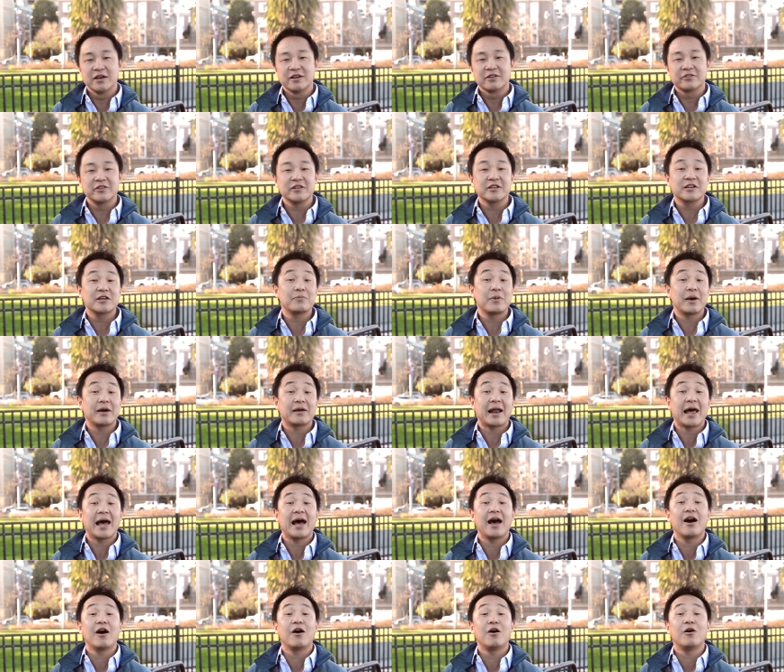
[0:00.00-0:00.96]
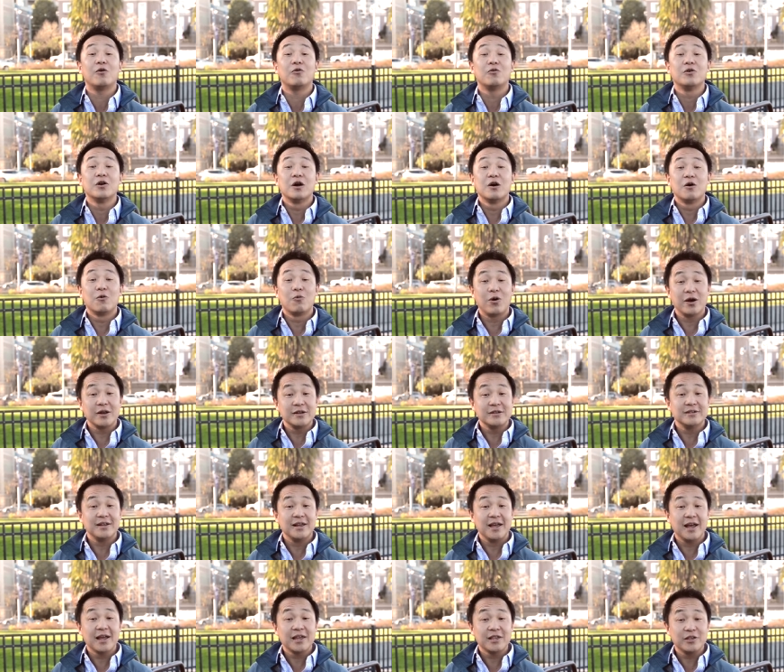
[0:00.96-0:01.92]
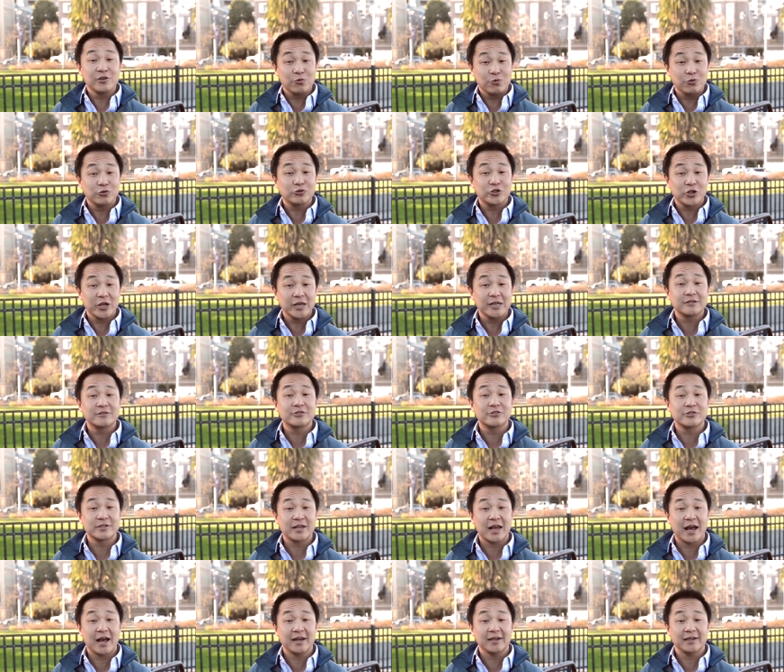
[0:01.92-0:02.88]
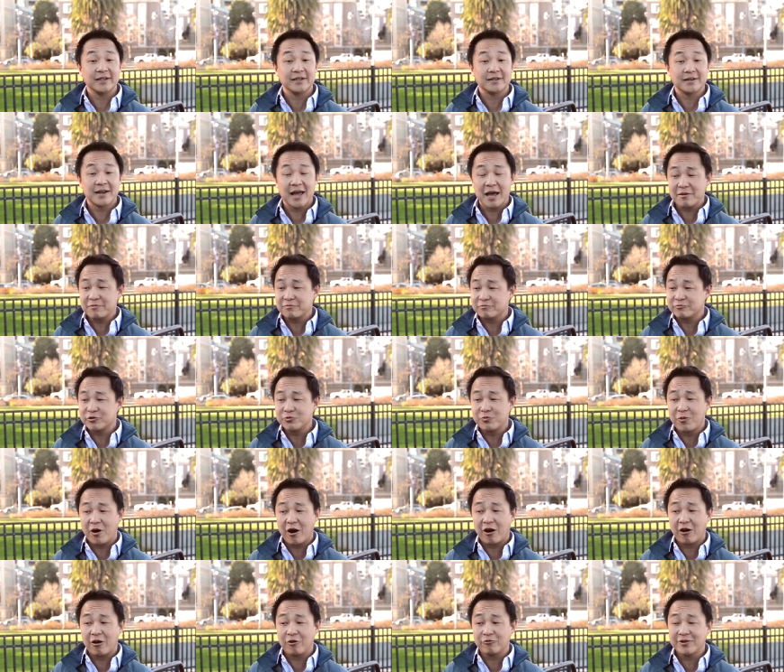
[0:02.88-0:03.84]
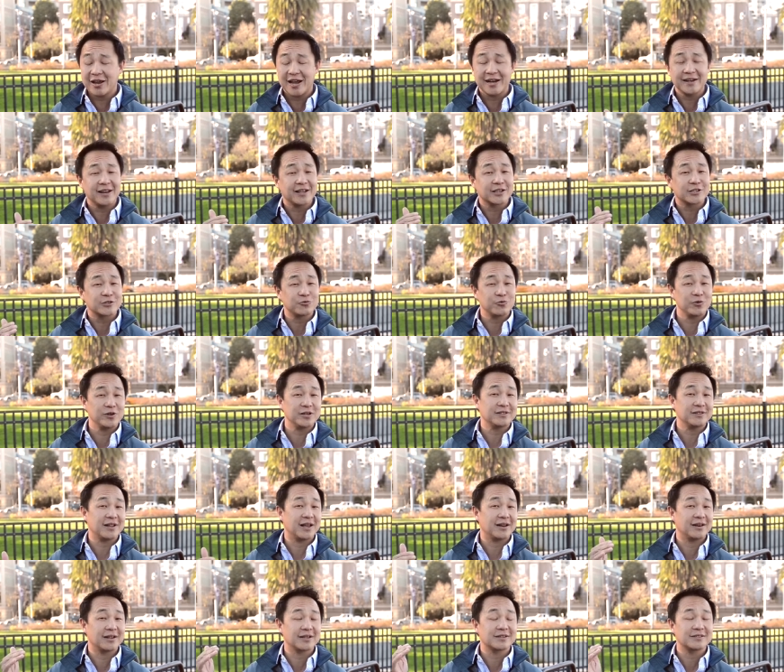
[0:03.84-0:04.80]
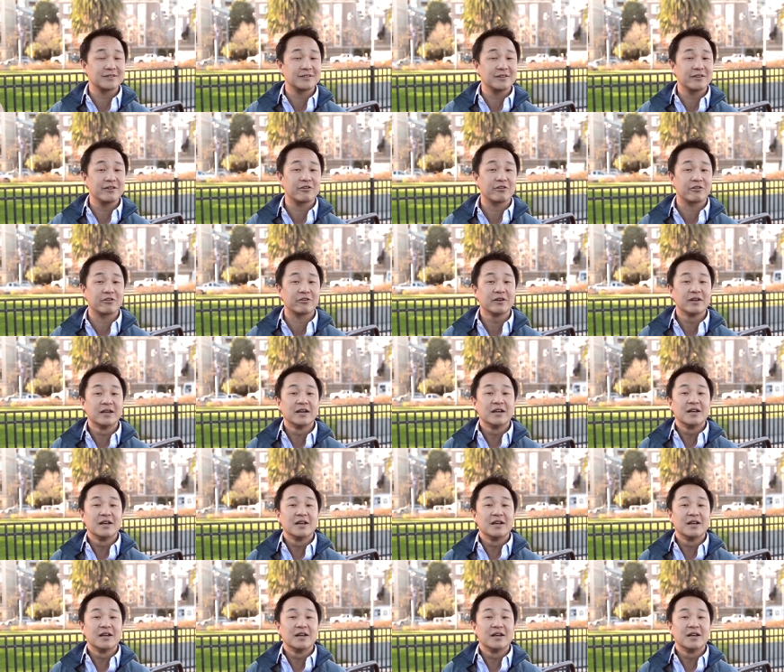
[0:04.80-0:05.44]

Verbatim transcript: Think about how one day you will change society, not tomorrow, not next week, not next year,